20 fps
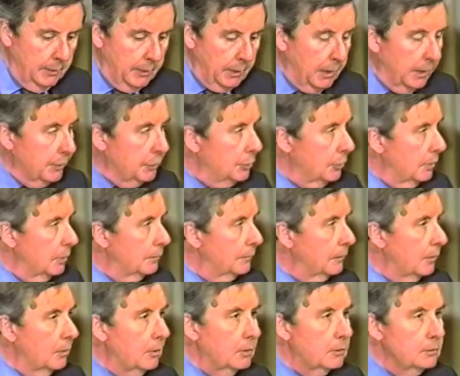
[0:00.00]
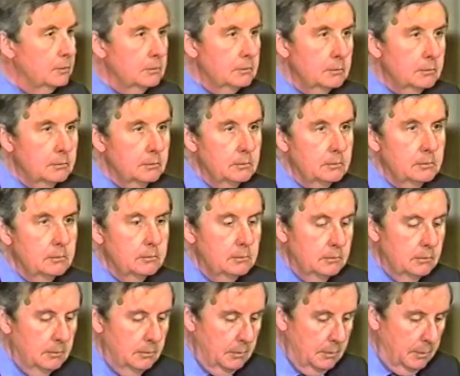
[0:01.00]
that I should have flown
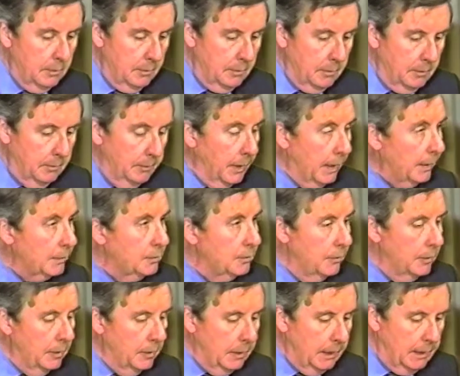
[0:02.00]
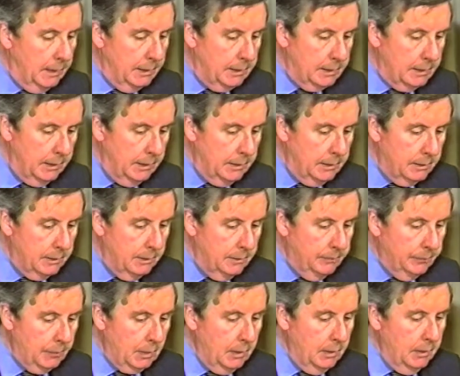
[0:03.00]
back to the United States
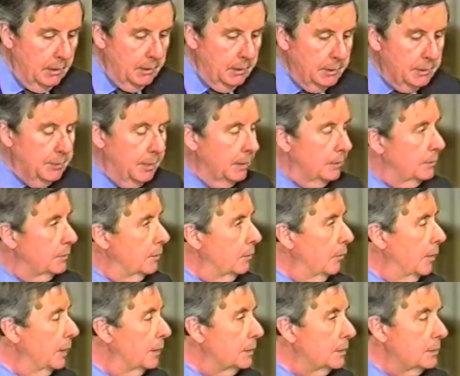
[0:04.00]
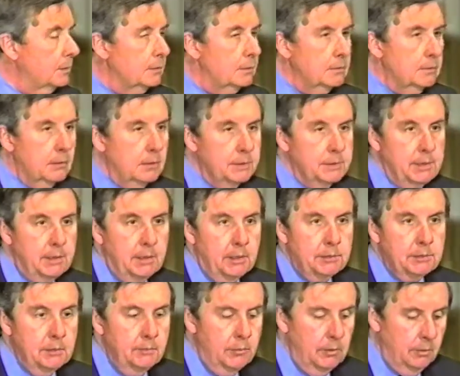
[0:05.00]
to spend two weeks as a
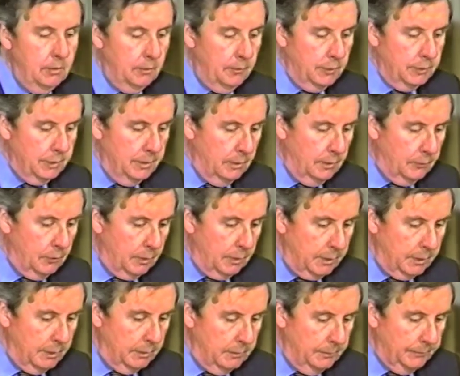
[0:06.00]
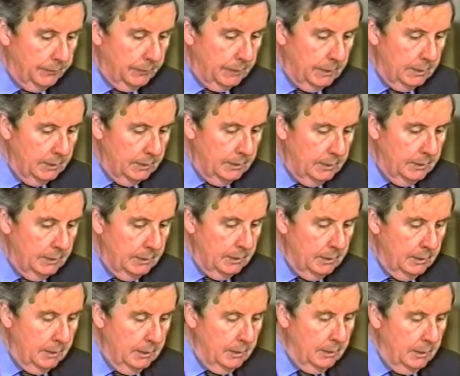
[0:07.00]
guest of the University of Oregon,
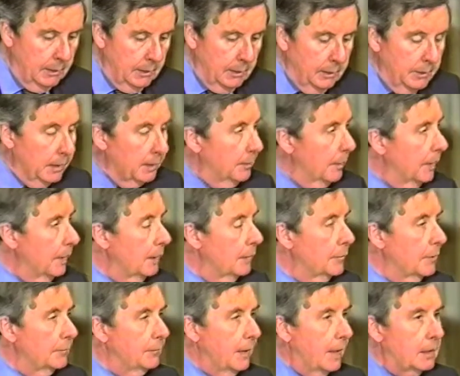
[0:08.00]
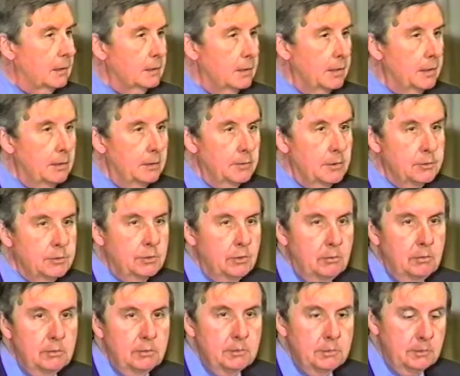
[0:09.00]
that many of the faculty and the
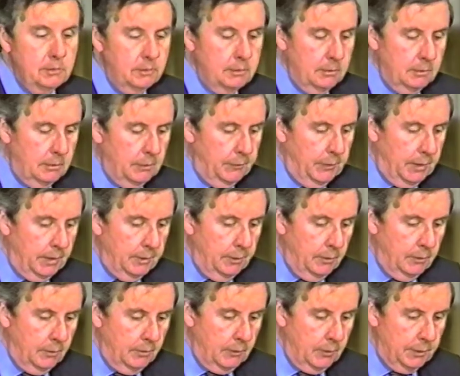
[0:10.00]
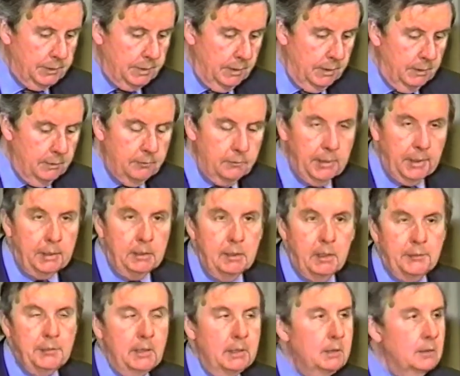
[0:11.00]
students of that university think
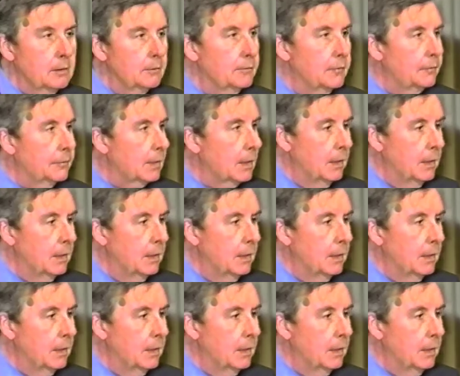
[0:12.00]
nothing of